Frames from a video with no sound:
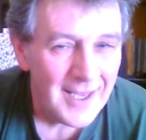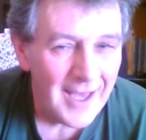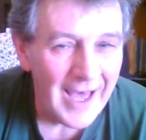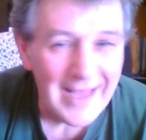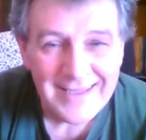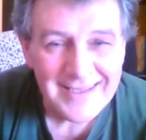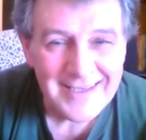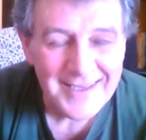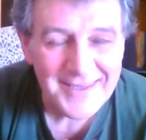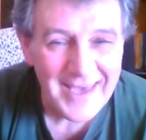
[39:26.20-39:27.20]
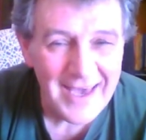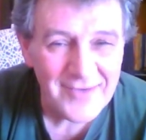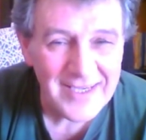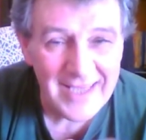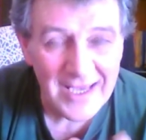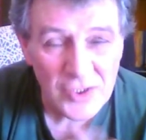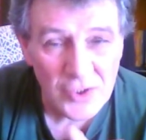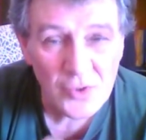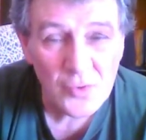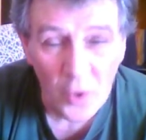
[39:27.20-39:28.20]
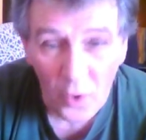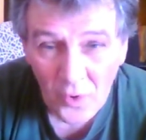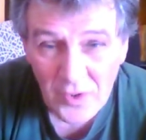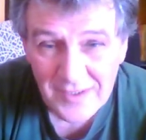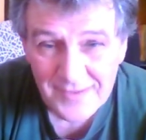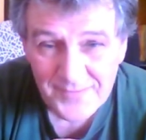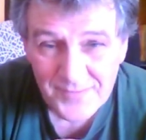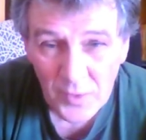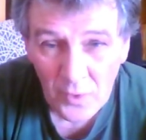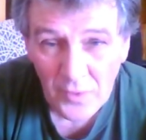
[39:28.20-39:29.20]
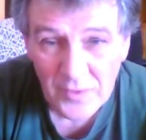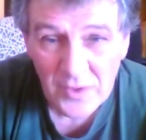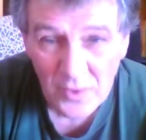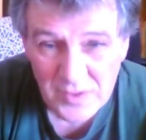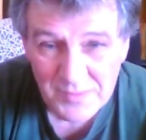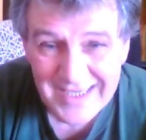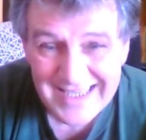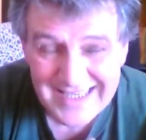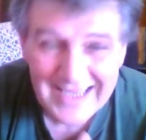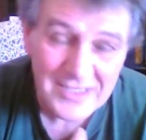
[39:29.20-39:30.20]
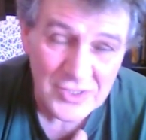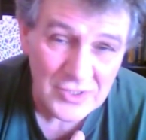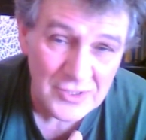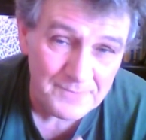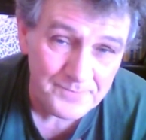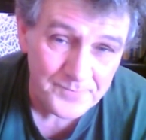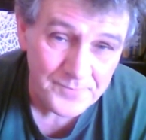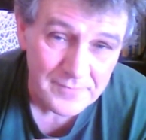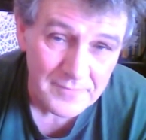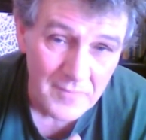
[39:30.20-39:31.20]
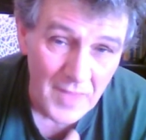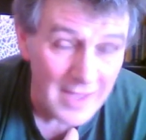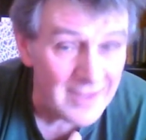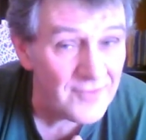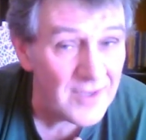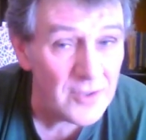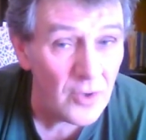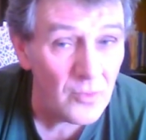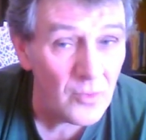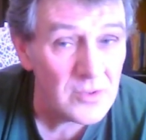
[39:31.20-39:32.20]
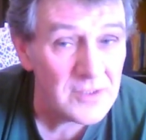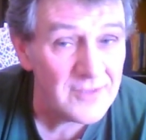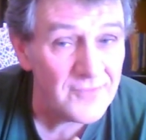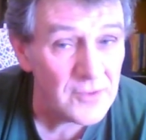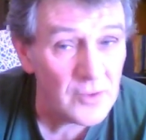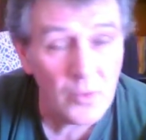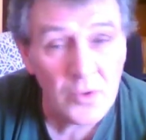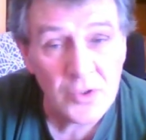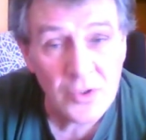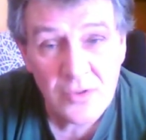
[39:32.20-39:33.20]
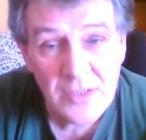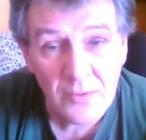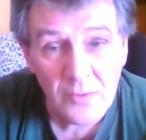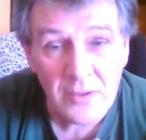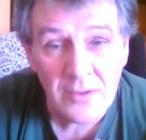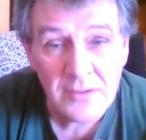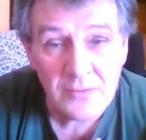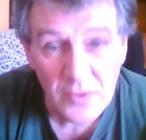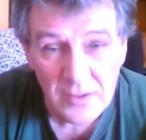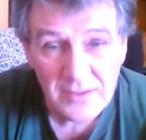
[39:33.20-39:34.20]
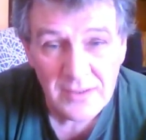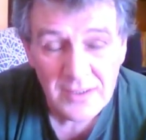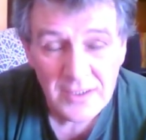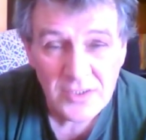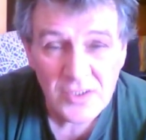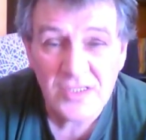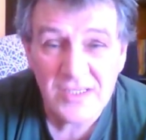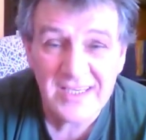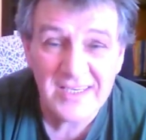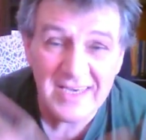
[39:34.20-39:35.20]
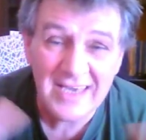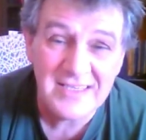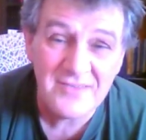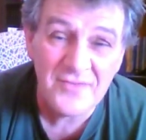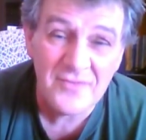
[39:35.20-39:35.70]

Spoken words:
And they have a connection to God, or the cosmic intelligence. And if you don't want to use that word, just the creative